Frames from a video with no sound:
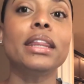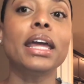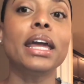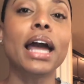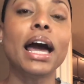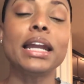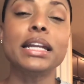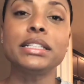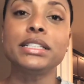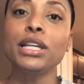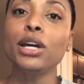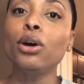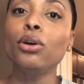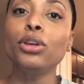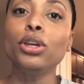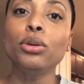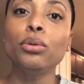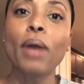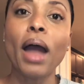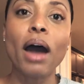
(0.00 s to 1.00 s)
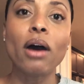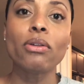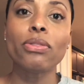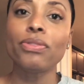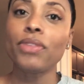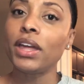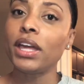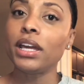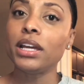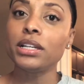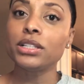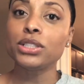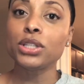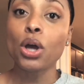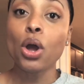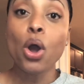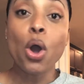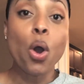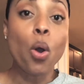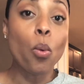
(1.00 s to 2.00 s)
They kind of tell you how things
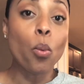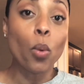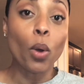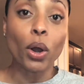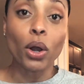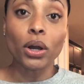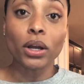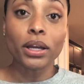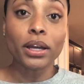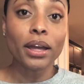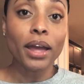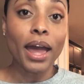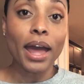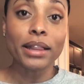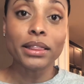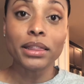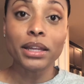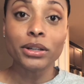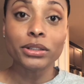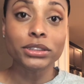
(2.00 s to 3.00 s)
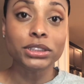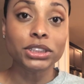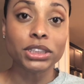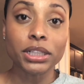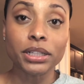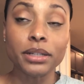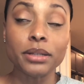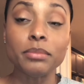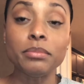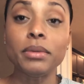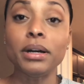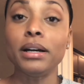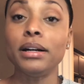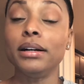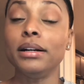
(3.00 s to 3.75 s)
work at their gym.